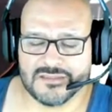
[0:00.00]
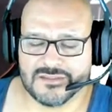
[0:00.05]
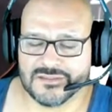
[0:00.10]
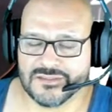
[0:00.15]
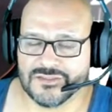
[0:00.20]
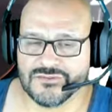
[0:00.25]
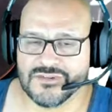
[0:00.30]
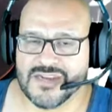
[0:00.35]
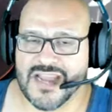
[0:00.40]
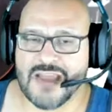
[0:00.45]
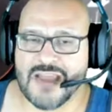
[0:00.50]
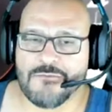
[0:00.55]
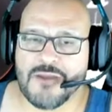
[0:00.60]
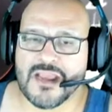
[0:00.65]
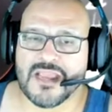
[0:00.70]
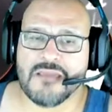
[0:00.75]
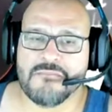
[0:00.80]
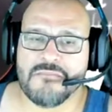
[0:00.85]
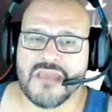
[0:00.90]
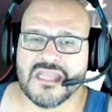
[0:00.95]
Do not
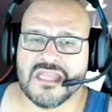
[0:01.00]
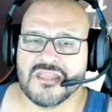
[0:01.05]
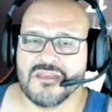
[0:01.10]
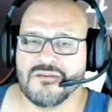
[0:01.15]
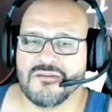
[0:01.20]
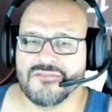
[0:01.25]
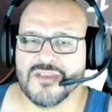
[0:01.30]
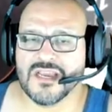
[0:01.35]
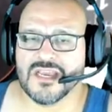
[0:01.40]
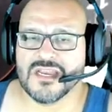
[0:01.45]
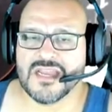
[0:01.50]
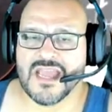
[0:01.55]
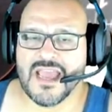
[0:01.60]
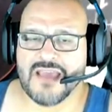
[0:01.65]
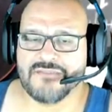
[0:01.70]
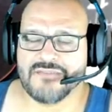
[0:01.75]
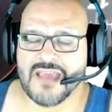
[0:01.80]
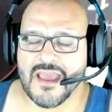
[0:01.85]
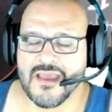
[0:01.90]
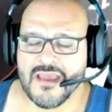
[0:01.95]
recommend you if you're going to
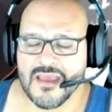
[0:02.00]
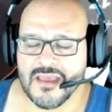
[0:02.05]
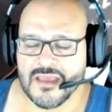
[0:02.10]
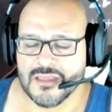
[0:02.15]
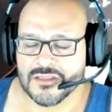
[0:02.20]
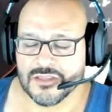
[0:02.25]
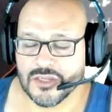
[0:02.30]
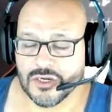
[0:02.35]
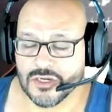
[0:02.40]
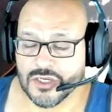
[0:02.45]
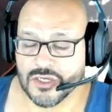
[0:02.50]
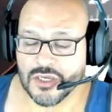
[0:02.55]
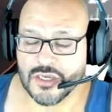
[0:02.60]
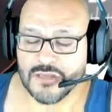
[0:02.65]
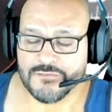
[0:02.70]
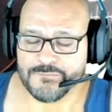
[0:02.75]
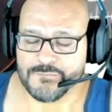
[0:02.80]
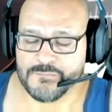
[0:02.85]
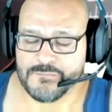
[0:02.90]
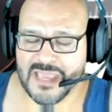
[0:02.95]
have that. They're
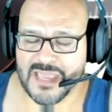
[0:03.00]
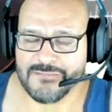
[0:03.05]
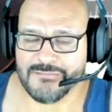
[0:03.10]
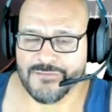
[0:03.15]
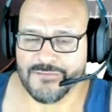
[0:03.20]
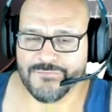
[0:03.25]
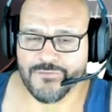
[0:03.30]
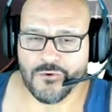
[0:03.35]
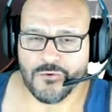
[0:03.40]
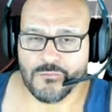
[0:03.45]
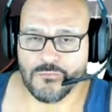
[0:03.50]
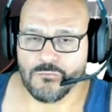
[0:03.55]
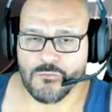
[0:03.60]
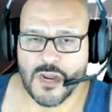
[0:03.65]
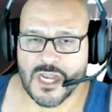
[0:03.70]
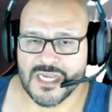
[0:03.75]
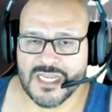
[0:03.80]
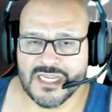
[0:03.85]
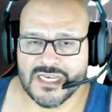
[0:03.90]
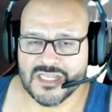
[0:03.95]
good maybe for
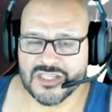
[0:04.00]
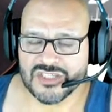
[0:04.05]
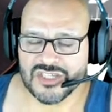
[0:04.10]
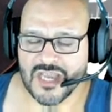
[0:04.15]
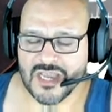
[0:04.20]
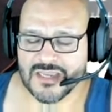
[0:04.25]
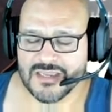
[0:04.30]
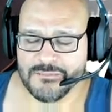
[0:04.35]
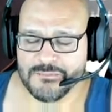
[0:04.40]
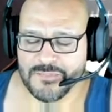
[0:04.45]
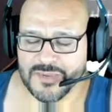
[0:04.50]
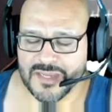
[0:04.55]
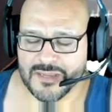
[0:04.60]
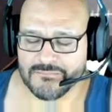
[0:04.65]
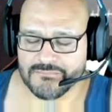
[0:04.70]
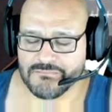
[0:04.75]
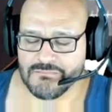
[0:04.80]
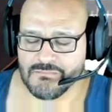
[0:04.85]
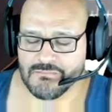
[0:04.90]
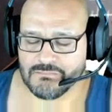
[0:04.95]
running and jogging, but
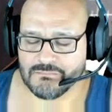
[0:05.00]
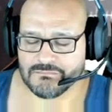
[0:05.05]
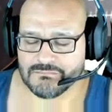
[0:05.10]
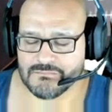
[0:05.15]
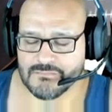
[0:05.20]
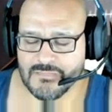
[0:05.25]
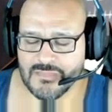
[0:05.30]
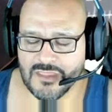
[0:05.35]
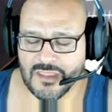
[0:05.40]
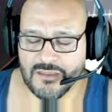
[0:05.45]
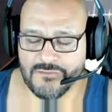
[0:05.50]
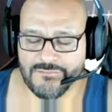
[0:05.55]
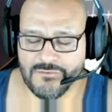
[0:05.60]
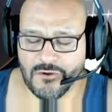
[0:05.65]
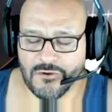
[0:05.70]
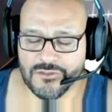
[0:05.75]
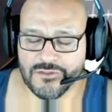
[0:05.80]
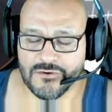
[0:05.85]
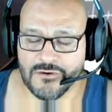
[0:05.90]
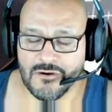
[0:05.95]

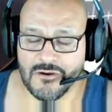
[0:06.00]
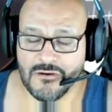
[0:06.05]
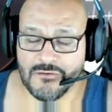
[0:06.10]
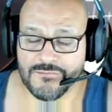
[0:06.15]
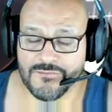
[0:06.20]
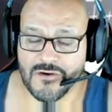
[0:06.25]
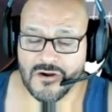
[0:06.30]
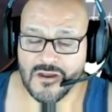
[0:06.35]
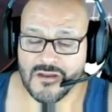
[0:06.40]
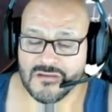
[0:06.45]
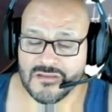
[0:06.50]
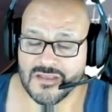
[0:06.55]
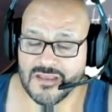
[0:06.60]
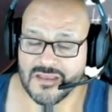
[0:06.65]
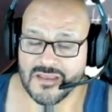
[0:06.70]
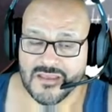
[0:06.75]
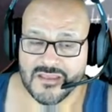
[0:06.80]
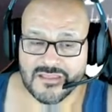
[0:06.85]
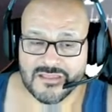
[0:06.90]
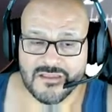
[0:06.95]
overall,
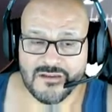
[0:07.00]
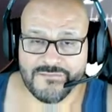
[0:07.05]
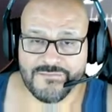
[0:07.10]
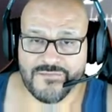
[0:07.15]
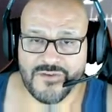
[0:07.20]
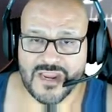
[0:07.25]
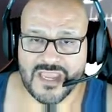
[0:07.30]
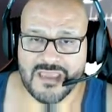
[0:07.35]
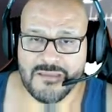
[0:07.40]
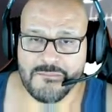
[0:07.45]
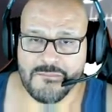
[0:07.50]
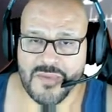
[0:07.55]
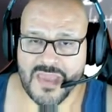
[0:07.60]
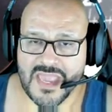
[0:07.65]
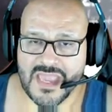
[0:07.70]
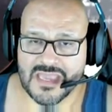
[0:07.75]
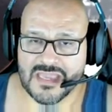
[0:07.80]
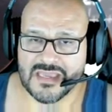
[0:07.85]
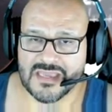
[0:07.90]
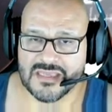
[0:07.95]
they're freaking
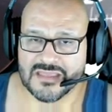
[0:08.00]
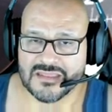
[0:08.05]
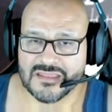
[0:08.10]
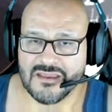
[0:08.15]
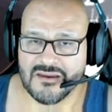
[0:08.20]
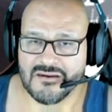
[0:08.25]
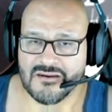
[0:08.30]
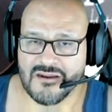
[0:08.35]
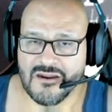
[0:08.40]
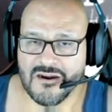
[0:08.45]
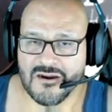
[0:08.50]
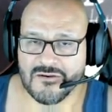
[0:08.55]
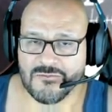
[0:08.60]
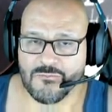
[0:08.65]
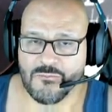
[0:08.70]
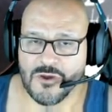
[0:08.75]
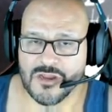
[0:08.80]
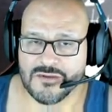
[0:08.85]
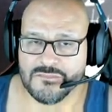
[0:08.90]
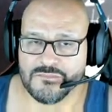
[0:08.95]
big. There are
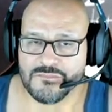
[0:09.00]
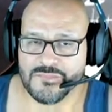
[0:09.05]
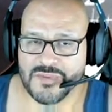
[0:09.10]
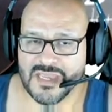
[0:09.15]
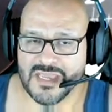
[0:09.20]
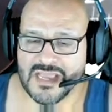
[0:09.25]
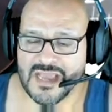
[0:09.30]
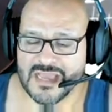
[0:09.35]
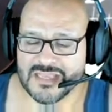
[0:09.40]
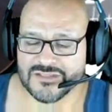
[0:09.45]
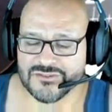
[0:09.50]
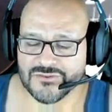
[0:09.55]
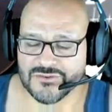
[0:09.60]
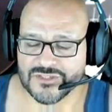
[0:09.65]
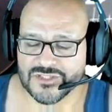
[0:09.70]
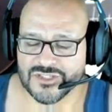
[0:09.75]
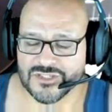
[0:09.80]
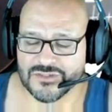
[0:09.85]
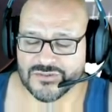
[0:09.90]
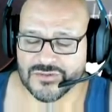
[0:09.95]
one big eyesore
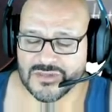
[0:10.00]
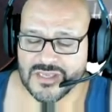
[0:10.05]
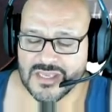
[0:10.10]
too.